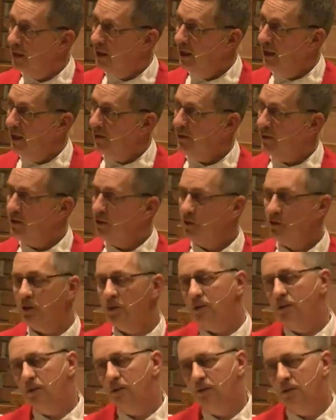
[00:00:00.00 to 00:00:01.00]
And the other
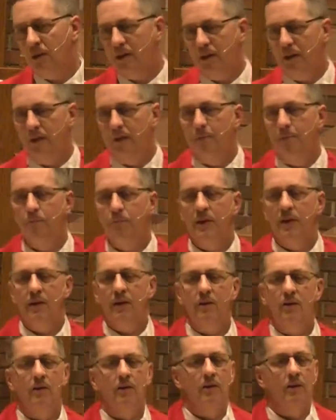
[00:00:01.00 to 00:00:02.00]
children say,
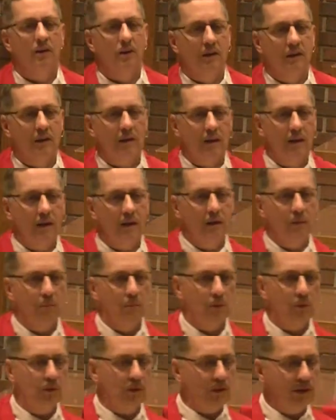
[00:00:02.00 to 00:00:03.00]
here,
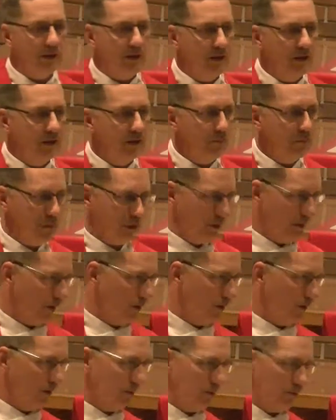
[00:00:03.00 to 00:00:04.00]
come, look in the
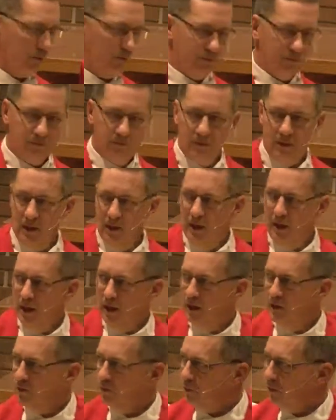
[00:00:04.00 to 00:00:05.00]
mirror.
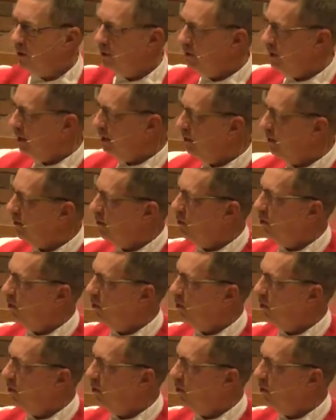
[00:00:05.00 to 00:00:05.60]
And so we are led to the